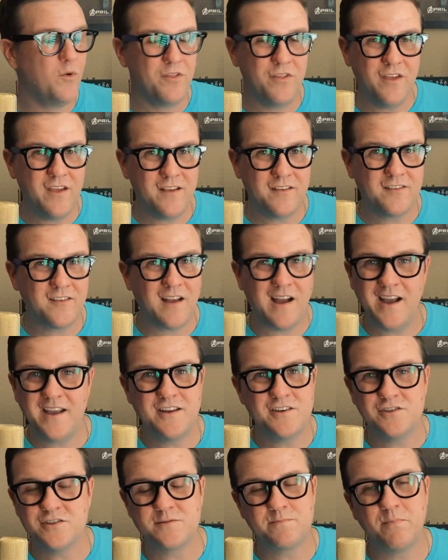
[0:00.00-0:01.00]
this, I
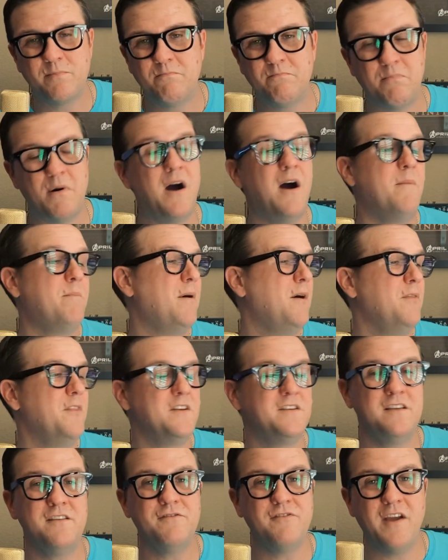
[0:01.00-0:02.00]
can just pop on the
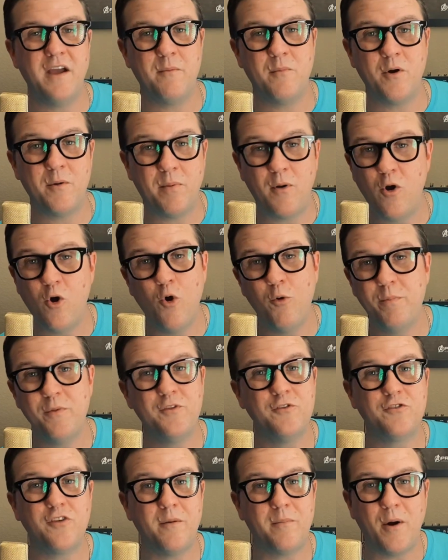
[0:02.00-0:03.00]
DFAM or open the
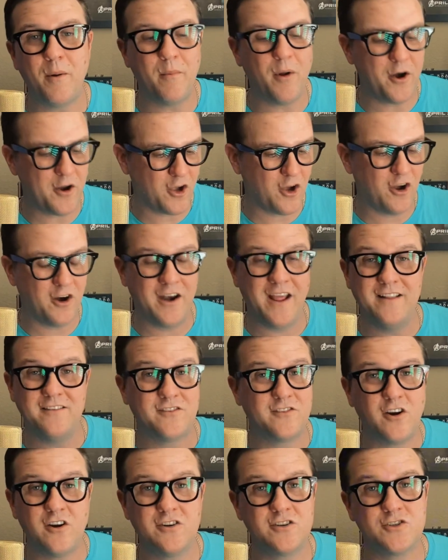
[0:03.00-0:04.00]
Subharmonicon and
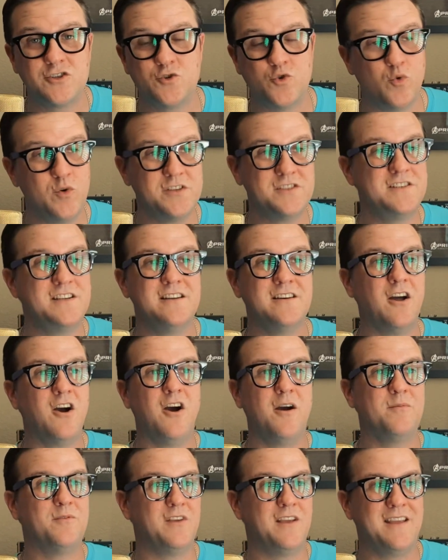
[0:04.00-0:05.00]
start twisting
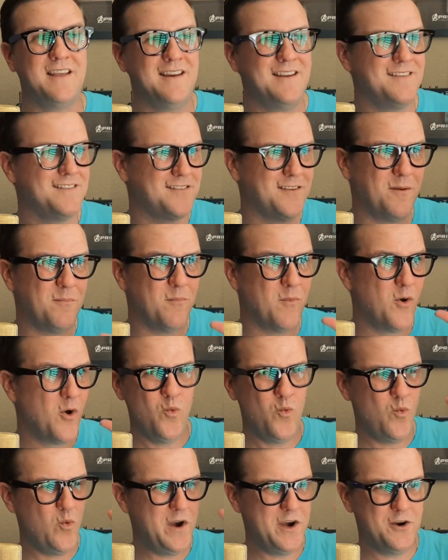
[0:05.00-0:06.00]
knobs and getting some
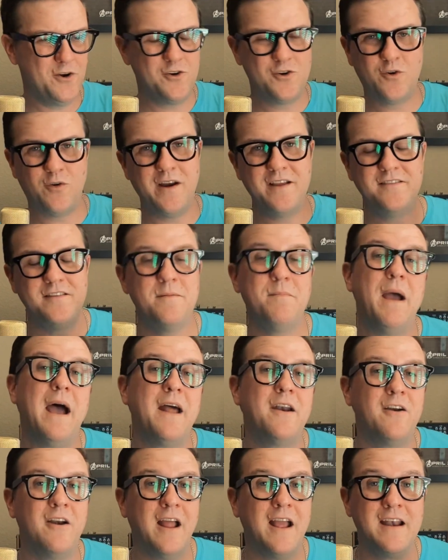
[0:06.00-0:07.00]
weird, crazy
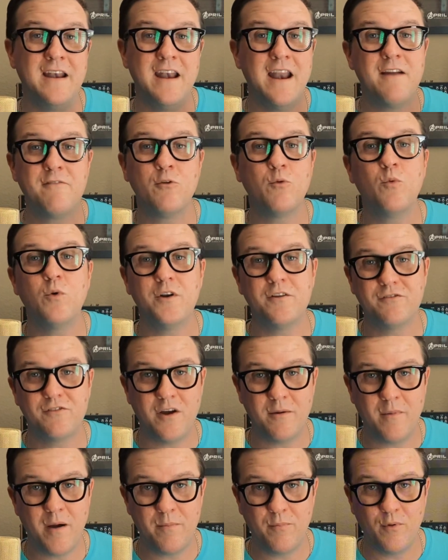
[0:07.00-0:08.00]
pattern I never would have
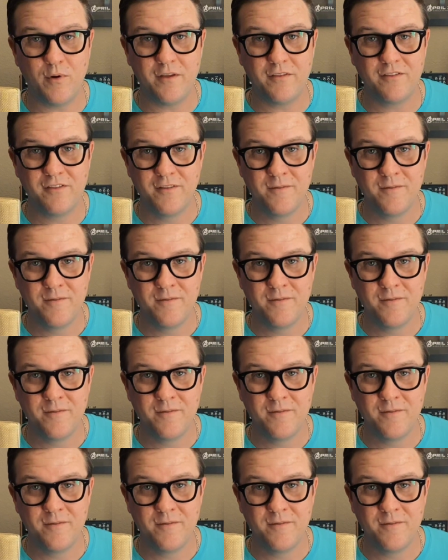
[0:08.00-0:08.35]
come up with.